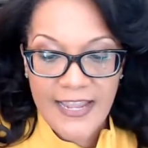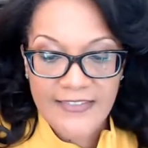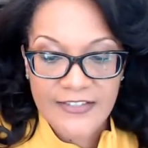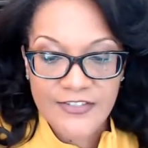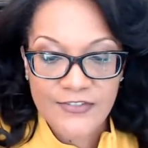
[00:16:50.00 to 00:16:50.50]

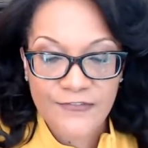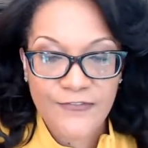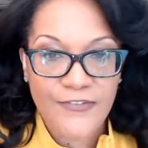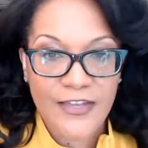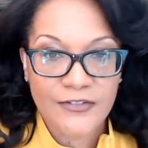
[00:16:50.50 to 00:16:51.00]
And they just
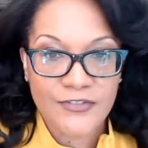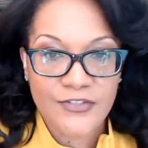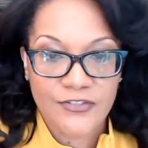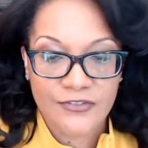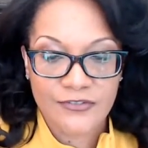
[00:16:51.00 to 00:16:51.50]
fail
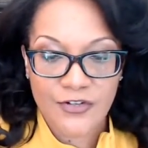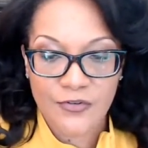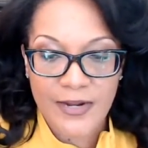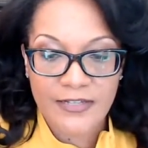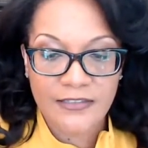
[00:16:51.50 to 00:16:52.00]
to
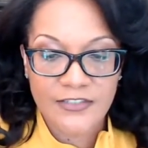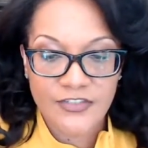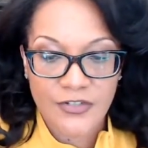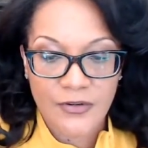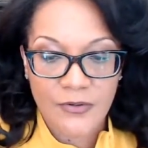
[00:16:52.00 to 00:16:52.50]
correctly
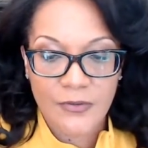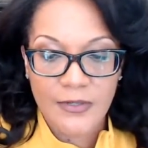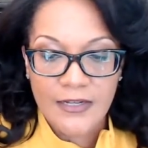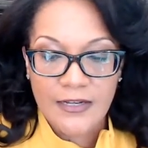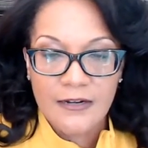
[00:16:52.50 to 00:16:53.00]

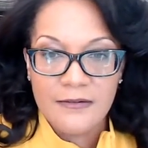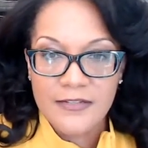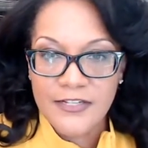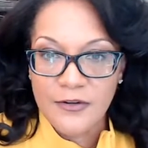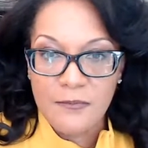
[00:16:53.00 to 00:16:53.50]
show,
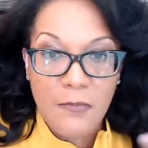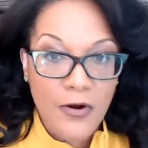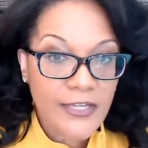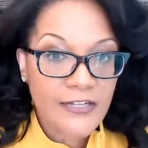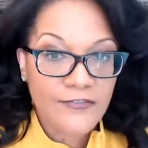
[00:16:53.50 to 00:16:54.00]
you know,
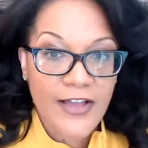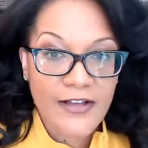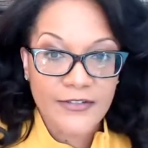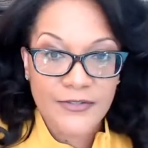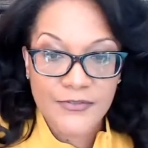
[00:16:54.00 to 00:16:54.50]
market
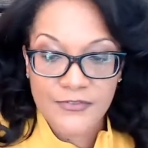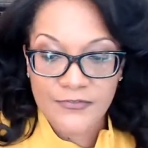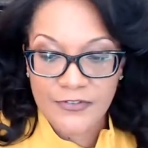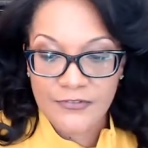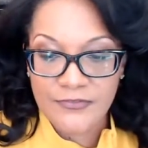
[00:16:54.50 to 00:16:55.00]
values
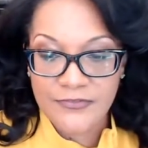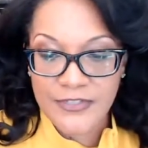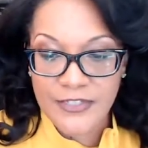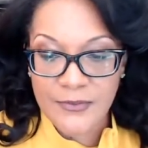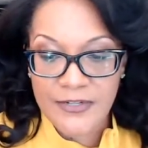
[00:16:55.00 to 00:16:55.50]
of,
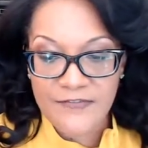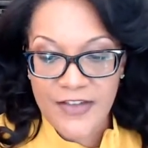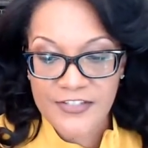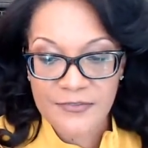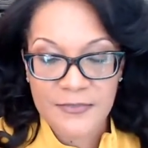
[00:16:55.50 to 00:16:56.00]
you know,
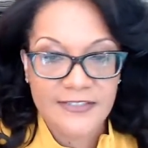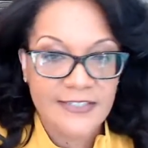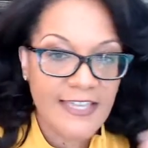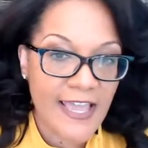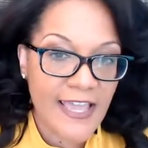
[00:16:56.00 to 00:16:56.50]

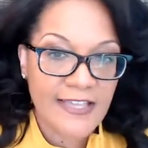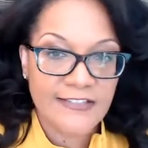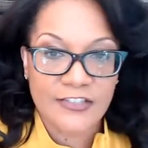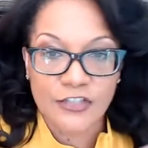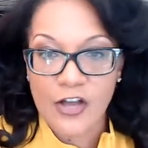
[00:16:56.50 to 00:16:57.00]
investments,
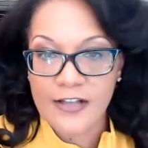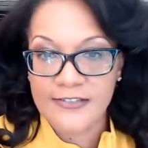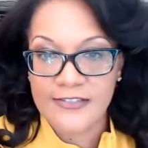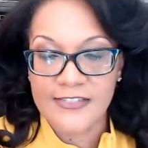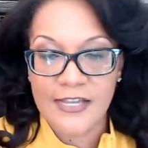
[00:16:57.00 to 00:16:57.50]
gains,
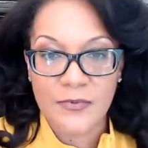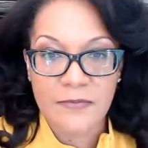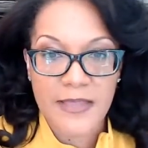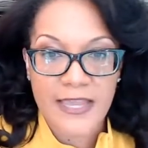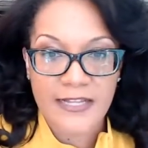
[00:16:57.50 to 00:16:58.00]
losses that
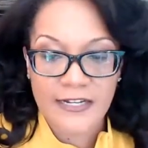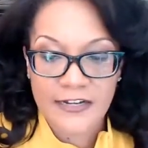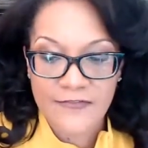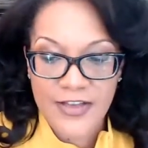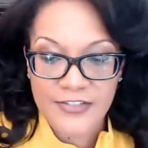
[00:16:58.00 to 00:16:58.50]
were made
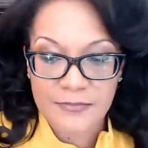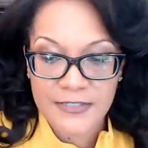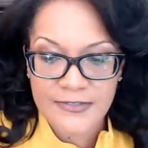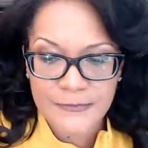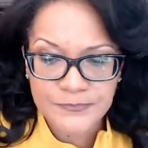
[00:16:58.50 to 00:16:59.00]
in
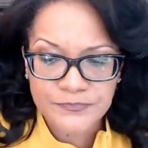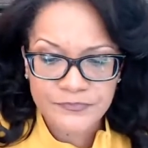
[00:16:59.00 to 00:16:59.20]
investments,